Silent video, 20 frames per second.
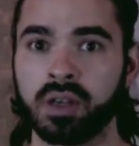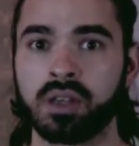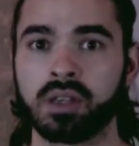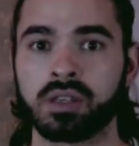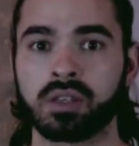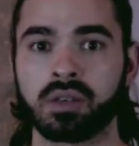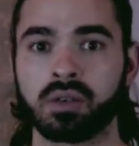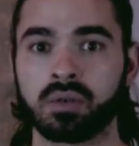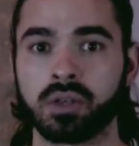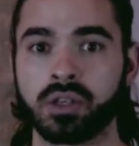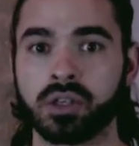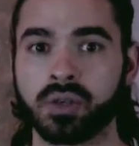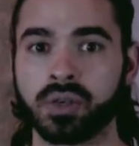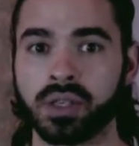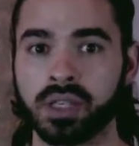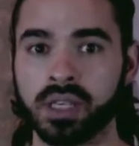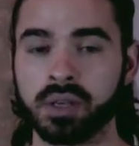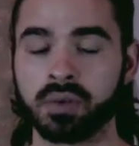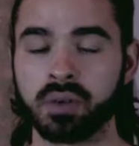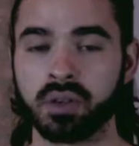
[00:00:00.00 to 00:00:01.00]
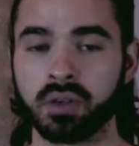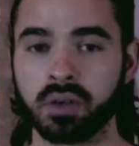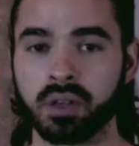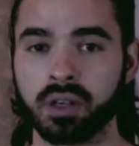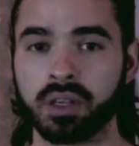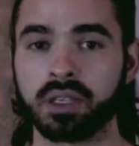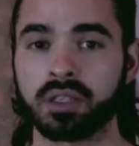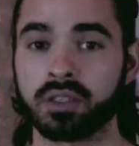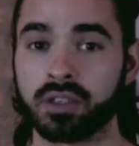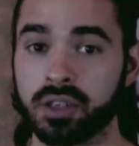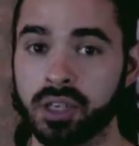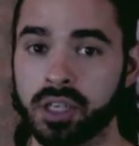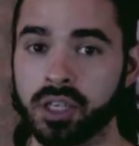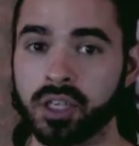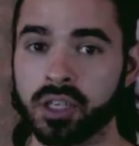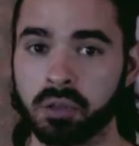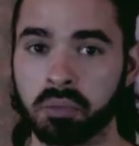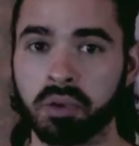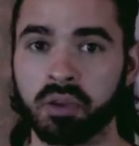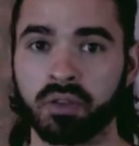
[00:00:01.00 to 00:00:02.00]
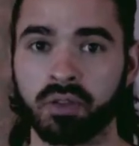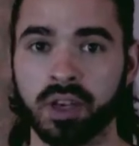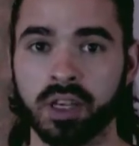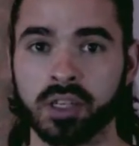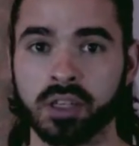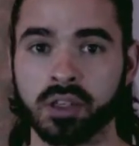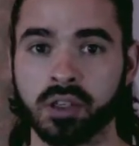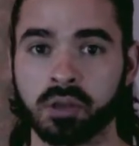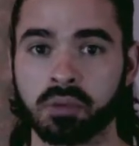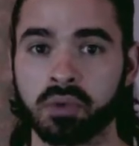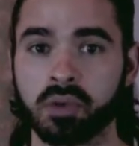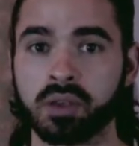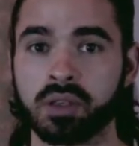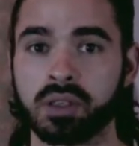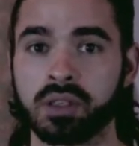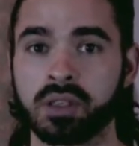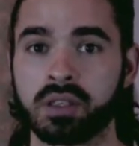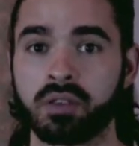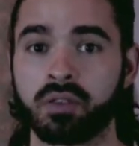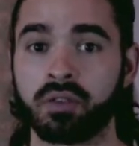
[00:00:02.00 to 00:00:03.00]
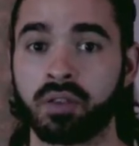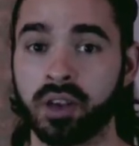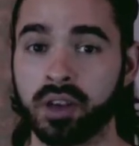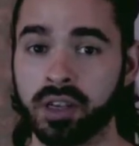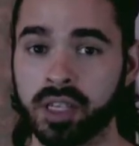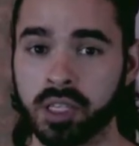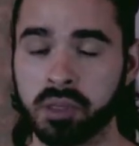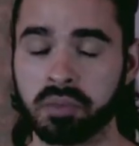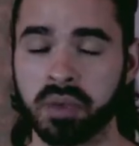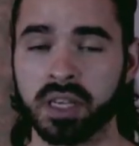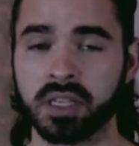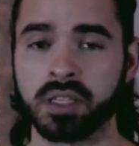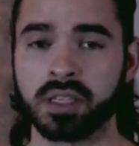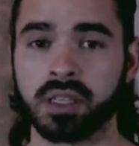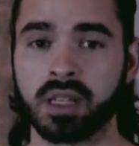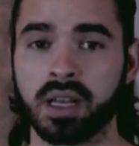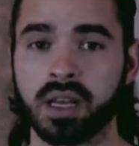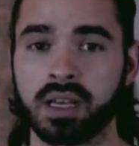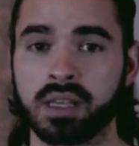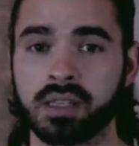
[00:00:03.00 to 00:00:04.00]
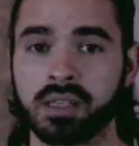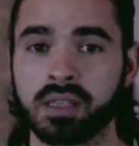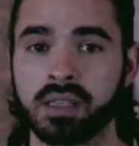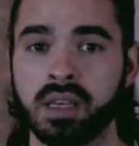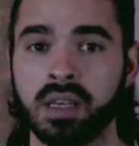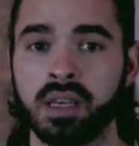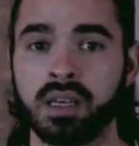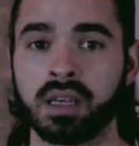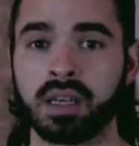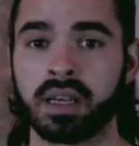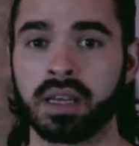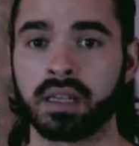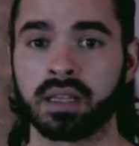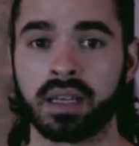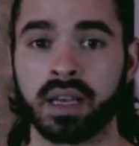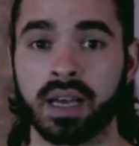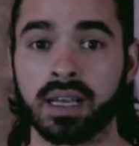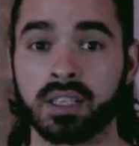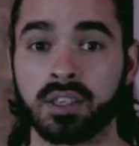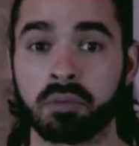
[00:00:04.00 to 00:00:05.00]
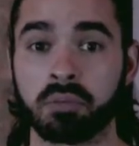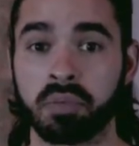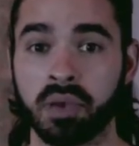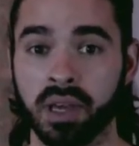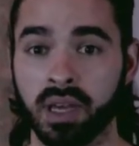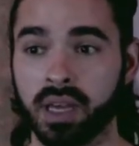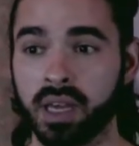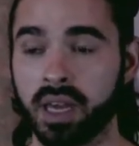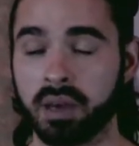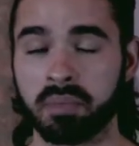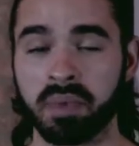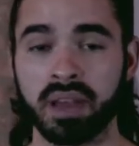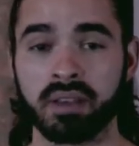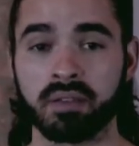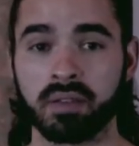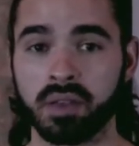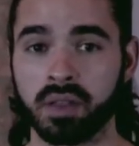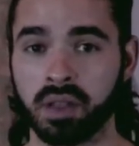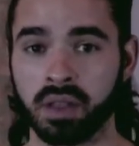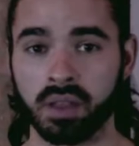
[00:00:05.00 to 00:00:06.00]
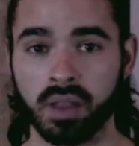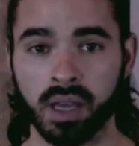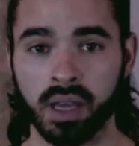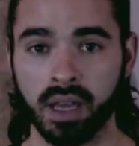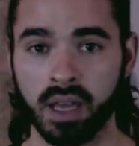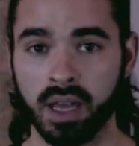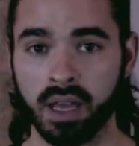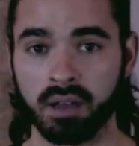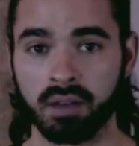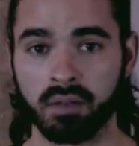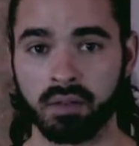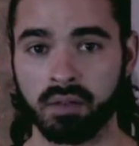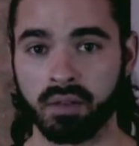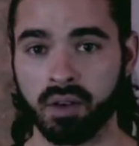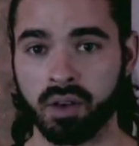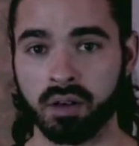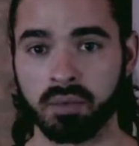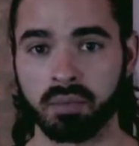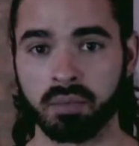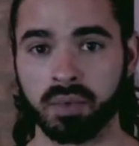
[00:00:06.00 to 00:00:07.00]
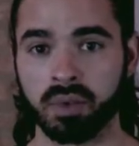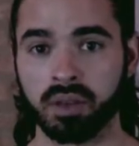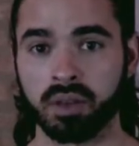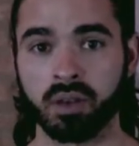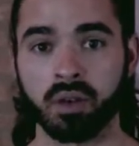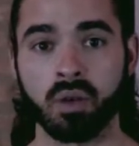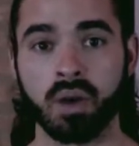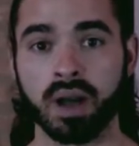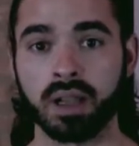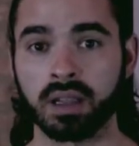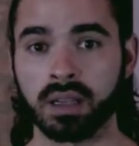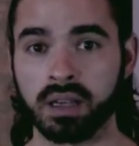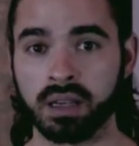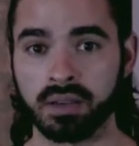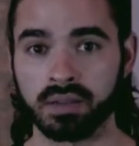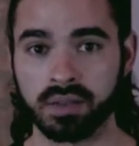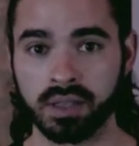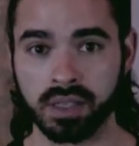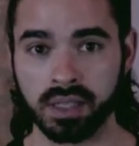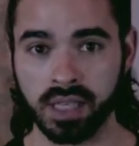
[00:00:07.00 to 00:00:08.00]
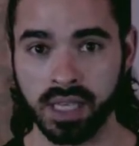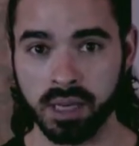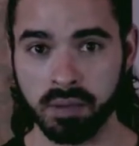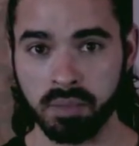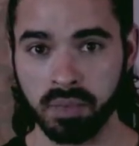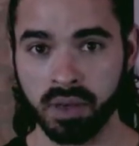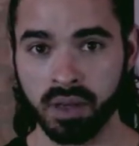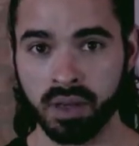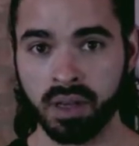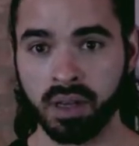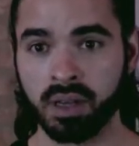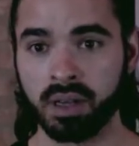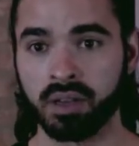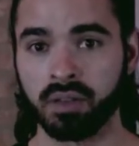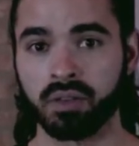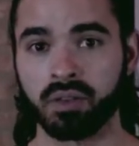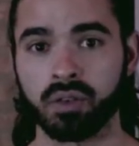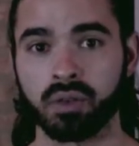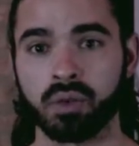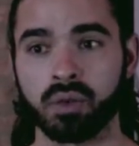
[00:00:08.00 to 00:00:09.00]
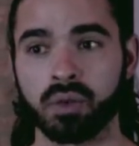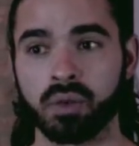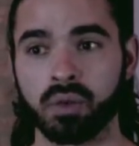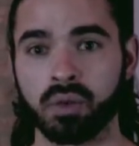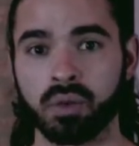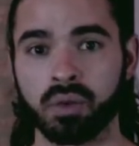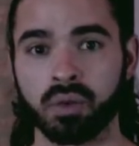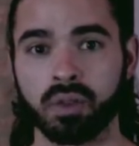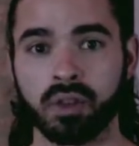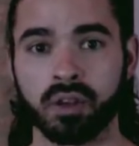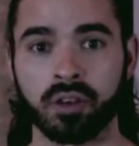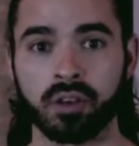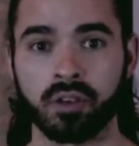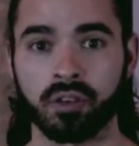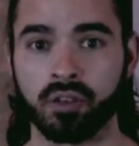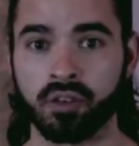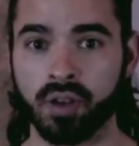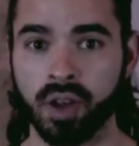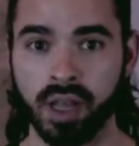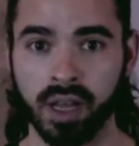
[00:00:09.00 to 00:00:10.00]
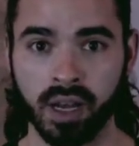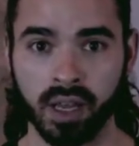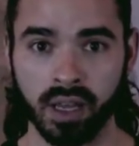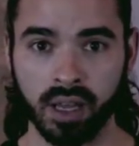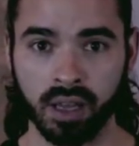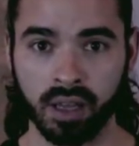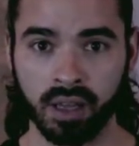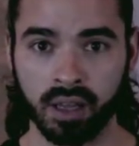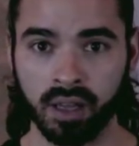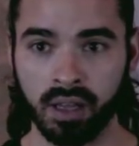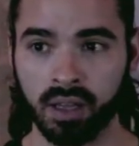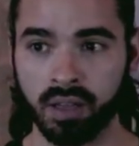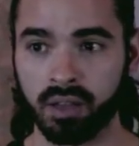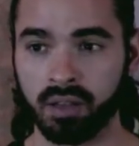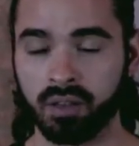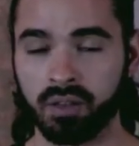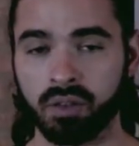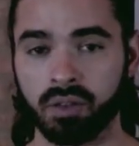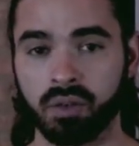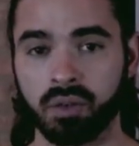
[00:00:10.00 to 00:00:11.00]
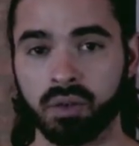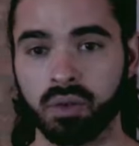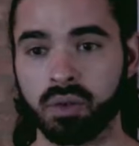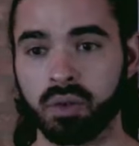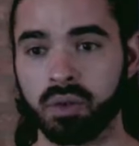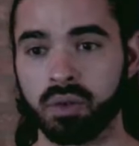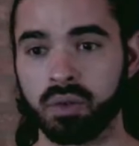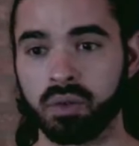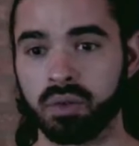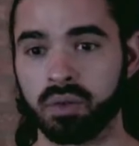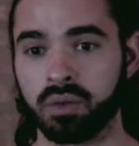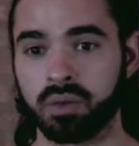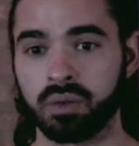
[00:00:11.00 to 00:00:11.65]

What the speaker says: So what you see when you look at traditional professional sports is they're very specialized, and guys are picking up everything they can, from quality of sleep to their training to